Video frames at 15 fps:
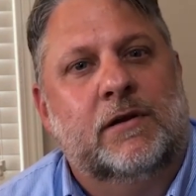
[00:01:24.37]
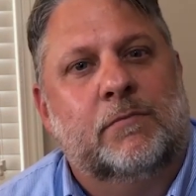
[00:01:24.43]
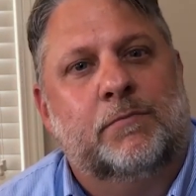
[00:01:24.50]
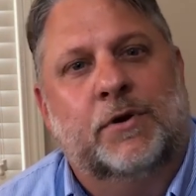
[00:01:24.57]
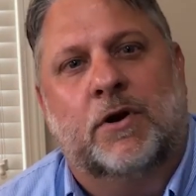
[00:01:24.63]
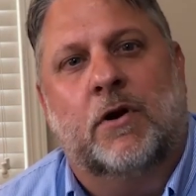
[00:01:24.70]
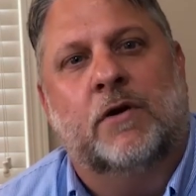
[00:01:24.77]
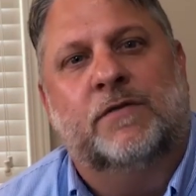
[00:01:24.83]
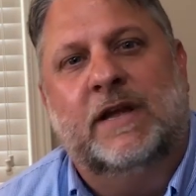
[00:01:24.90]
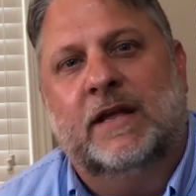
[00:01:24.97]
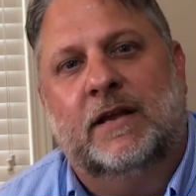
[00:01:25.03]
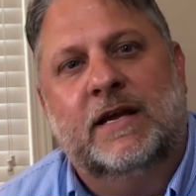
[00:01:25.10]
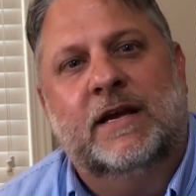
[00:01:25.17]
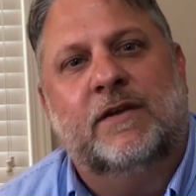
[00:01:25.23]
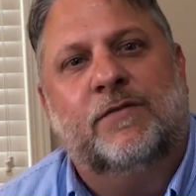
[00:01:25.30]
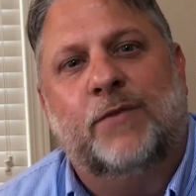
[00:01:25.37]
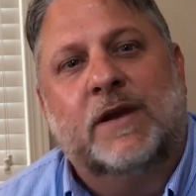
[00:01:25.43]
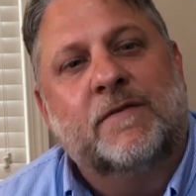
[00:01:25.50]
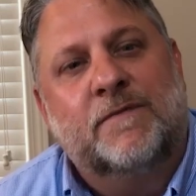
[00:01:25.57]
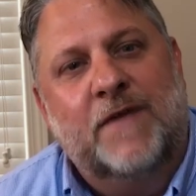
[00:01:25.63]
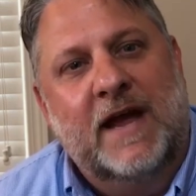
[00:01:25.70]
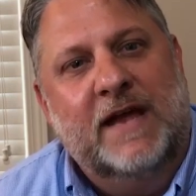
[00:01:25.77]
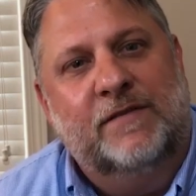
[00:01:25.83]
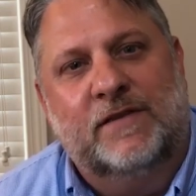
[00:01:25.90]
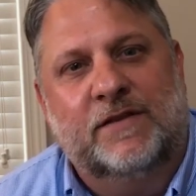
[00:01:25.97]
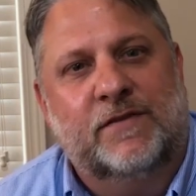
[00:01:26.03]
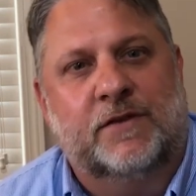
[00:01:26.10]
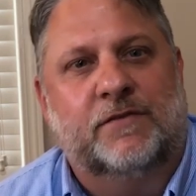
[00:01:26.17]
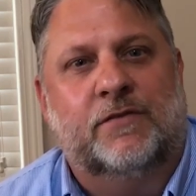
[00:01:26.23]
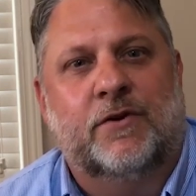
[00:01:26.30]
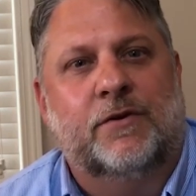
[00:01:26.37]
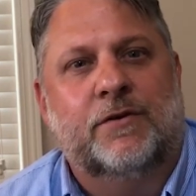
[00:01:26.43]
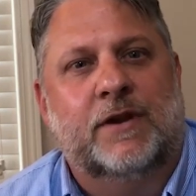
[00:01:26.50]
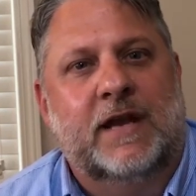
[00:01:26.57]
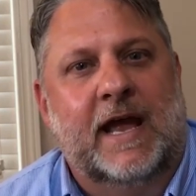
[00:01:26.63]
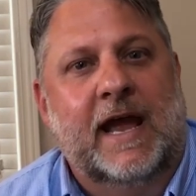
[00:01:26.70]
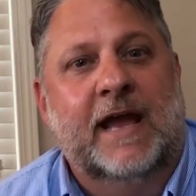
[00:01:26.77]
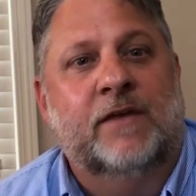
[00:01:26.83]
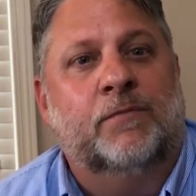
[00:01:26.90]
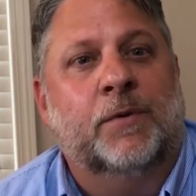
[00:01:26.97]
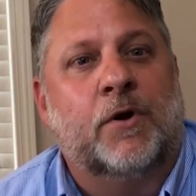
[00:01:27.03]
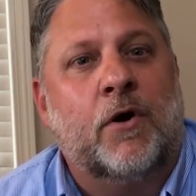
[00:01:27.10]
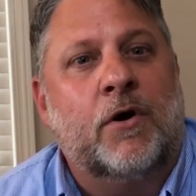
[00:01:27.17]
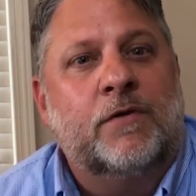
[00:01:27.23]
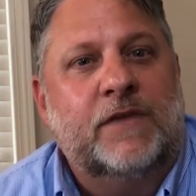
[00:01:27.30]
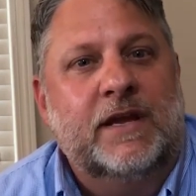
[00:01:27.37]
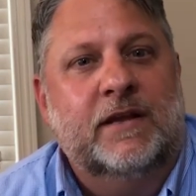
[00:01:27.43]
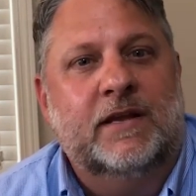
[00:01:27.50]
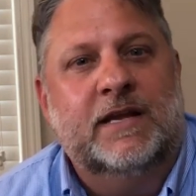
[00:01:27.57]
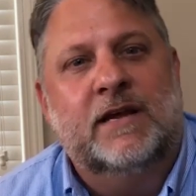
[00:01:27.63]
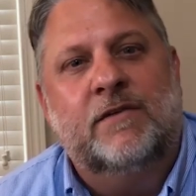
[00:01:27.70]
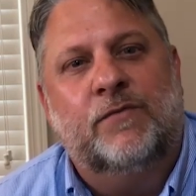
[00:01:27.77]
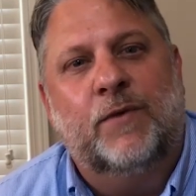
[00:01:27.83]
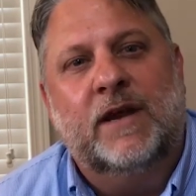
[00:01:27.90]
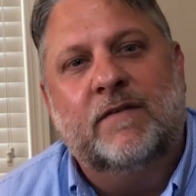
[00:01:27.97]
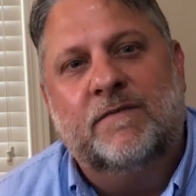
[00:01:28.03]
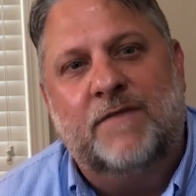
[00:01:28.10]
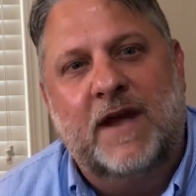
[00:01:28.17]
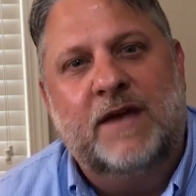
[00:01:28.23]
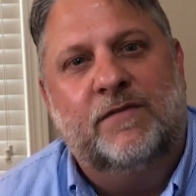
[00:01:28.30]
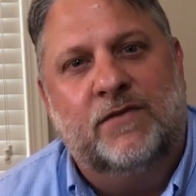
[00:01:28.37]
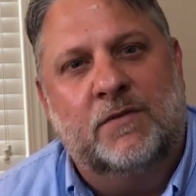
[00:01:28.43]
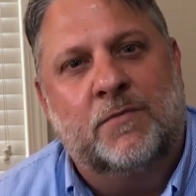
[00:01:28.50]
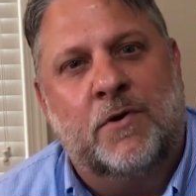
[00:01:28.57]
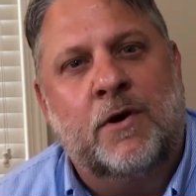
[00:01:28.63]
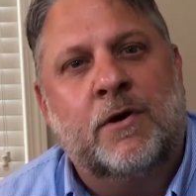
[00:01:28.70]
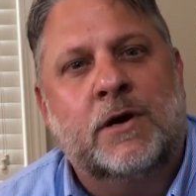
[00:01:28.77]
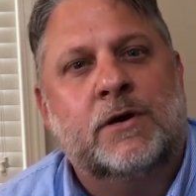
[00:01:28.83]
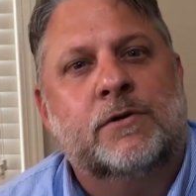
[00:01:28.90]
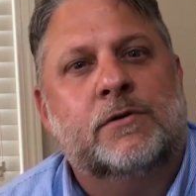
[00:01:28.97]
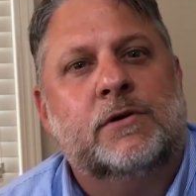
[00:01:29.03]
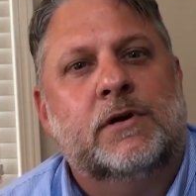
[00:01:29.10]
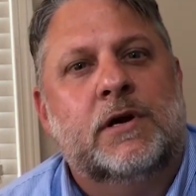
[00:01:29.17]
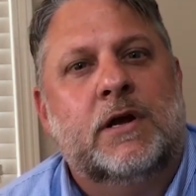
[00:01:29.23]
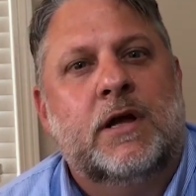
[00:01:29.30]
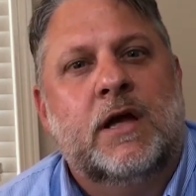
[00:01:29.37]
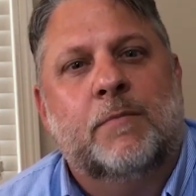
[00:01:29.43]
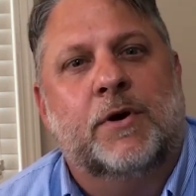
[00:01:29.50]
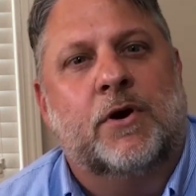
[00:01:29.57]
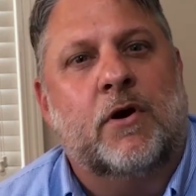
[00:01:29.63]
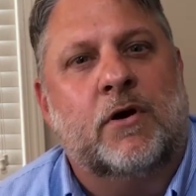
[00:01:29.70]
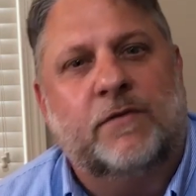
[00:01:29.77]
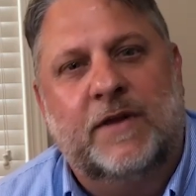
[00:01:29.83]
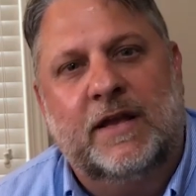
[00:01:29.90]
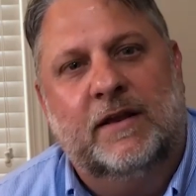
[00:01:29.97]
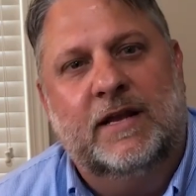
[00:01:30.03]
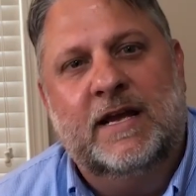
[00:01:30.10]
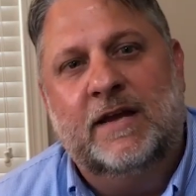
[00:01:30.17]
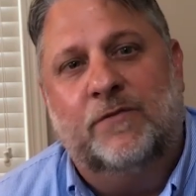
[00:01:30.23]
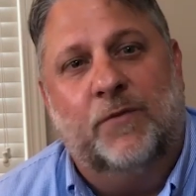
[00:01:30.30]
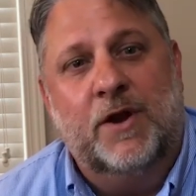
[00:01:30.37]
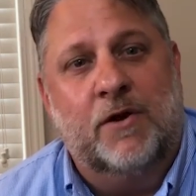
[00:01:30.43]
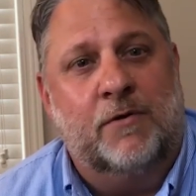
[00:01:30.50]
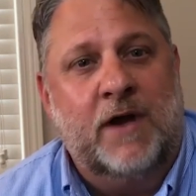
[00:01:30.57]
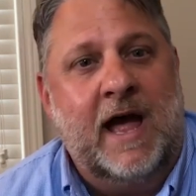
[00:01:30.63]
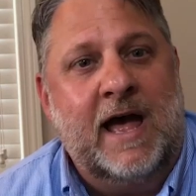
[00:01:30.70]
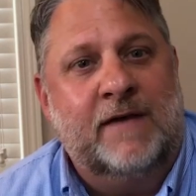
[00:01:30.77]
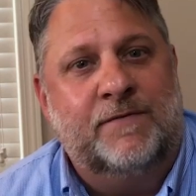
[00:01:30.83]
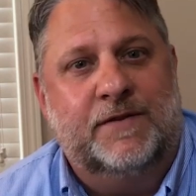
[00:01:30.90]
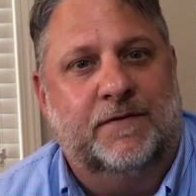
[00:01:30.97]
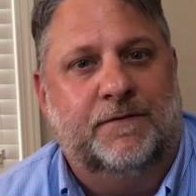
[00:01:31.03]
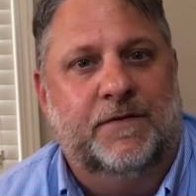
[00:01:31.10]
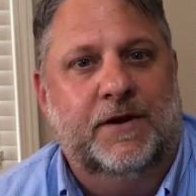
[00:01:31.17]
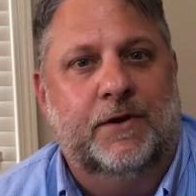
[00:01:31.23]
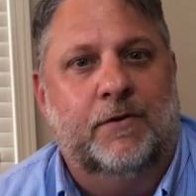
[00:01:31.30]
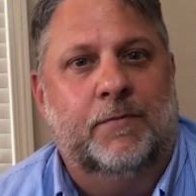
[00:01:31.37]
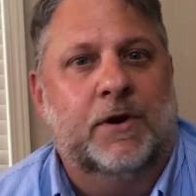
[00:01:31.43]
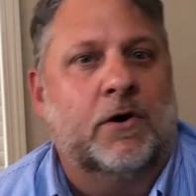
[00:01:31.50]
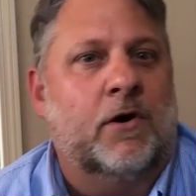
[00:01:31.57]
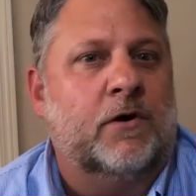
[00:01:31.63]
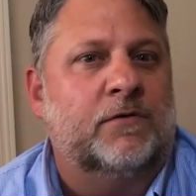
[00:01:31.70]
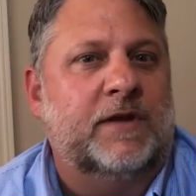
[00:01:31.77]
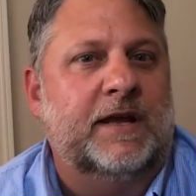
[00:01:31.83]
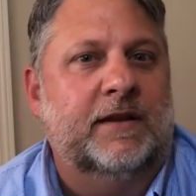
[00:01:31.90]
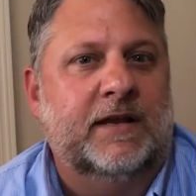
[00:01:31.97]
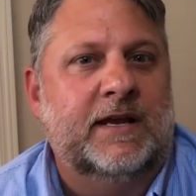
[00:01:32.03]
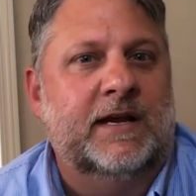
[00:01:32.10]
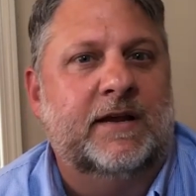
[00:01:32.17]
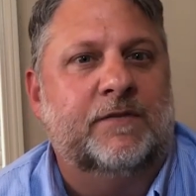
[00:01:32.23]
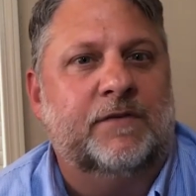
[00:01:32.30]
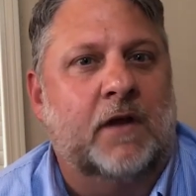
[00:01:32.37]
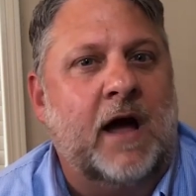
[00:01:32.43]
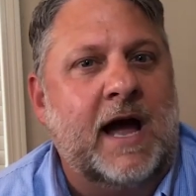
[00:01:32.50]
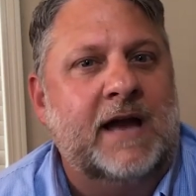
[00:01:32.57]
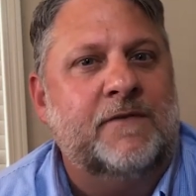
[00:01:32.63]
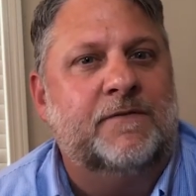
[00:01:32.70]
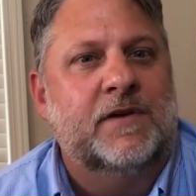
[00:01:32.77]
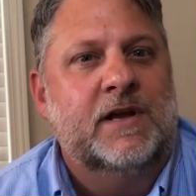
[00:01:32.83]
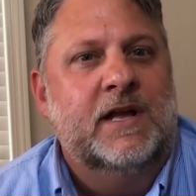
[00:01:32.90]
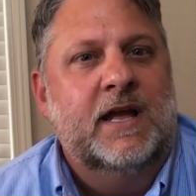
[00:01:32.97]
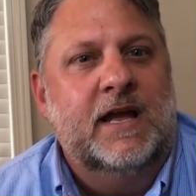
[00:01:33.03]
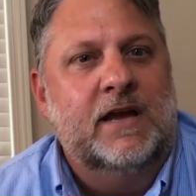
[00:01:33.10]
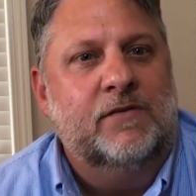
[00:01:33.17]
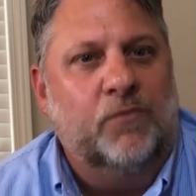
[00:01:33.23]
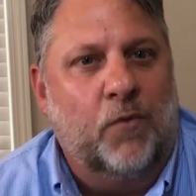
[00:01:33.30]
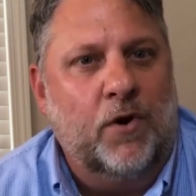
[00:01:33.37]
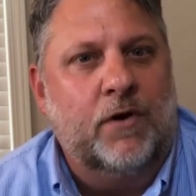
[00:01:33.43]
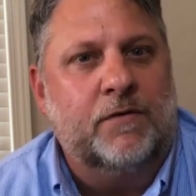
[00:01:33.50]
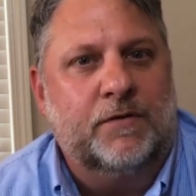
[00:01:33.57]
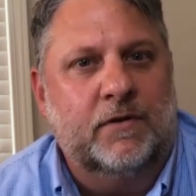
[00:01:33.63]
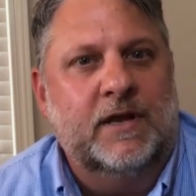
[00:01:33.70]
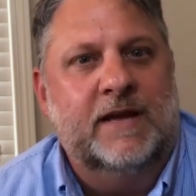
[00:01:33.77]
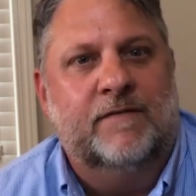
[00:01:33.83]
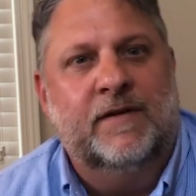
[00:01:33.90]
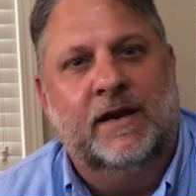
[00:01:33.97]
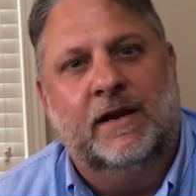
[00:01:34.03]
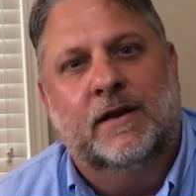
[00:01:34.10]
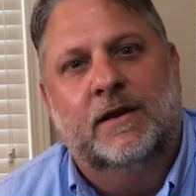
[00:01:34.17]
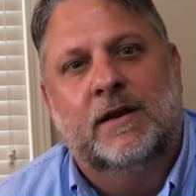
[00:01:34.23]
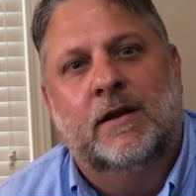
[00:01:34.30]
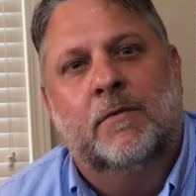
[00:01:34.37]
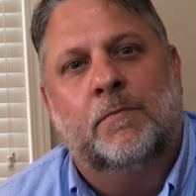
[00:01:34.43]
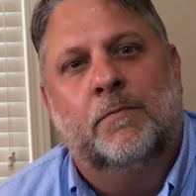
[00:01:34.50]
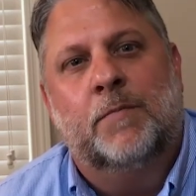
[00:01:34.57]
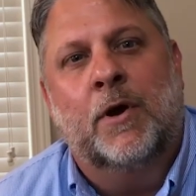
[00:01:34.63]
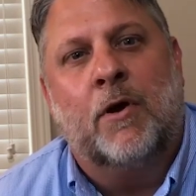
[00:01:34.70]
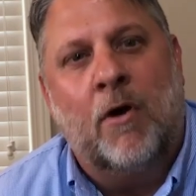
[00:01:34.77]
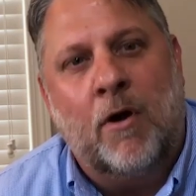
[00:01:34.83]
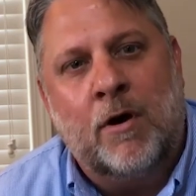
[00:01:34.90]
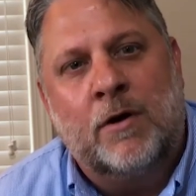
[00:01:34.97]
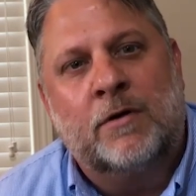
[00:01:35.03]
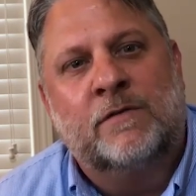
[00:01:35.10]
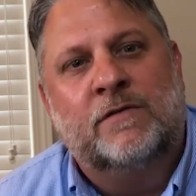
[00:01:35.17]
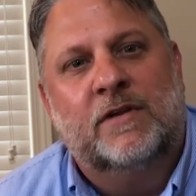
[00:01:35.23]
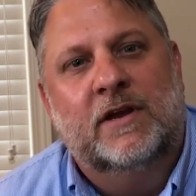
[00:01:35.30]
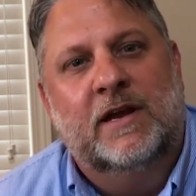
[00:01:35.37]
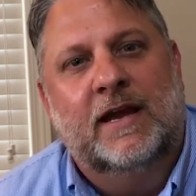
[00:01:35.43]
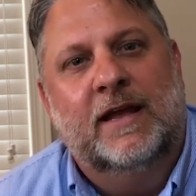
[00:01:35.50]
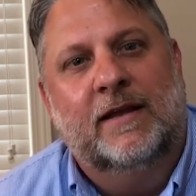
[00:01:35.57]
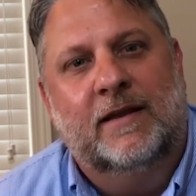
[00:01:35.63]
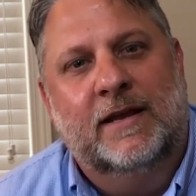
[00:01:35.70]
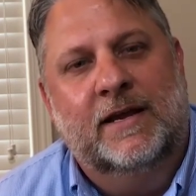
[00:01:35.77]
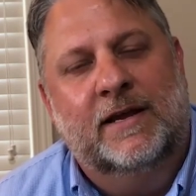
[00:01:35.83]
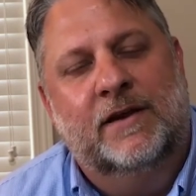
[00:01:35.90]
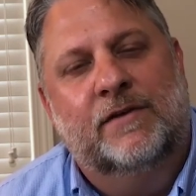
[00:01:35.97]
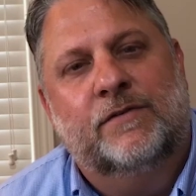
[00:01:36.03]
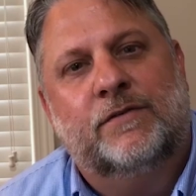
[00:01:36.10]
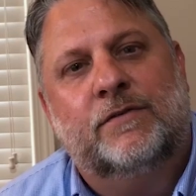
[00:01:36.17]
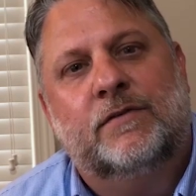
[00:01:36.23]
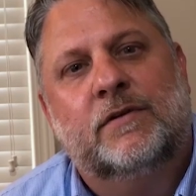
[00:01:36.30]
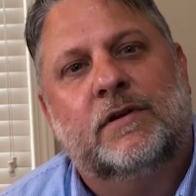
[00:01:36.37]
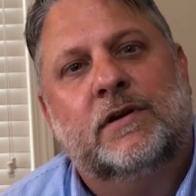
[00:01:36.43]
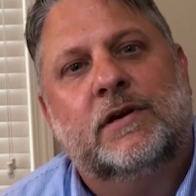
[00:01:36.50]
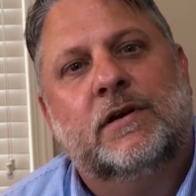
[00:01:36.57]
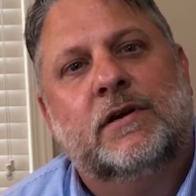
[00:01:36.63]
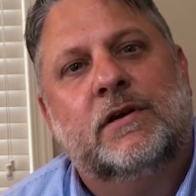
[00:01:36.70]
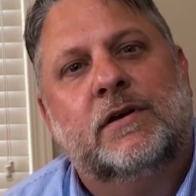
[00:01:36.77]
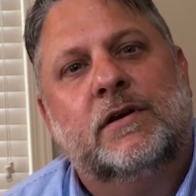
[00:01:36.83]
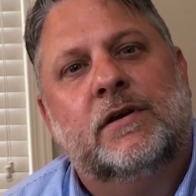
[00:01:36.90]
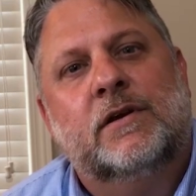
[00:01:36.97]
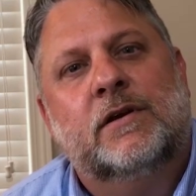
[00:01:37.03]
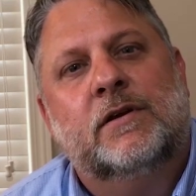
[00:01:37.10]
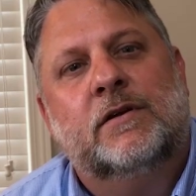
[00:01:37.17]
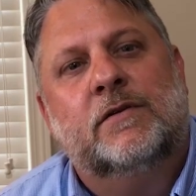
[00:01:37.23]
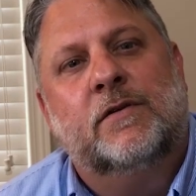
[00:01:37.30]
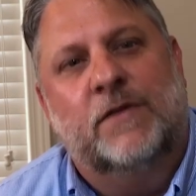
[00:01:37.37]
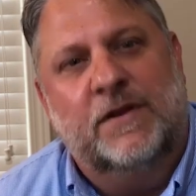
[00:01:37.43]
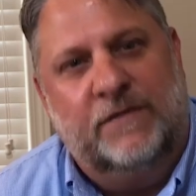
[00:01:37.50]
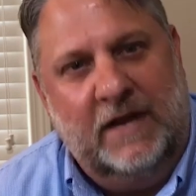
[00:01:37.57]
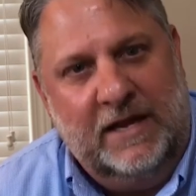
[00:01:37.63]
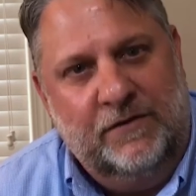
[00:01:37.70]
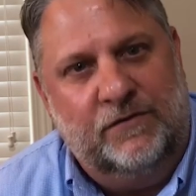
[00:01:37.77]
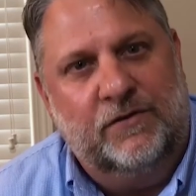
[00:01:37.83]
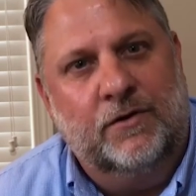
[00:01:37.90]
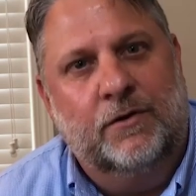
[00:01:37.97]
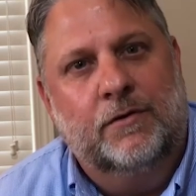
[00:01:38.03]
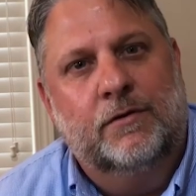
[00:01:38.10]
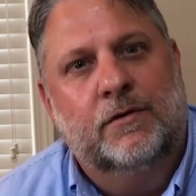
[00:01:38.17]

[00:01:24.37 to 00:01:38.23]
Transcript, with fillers: Because He lives, we can face these uncertain days. Because He lives, we can face tomorrow. Because he lives, we don't have to fear. Because he lives, life is worth living because he lives. So this Easter,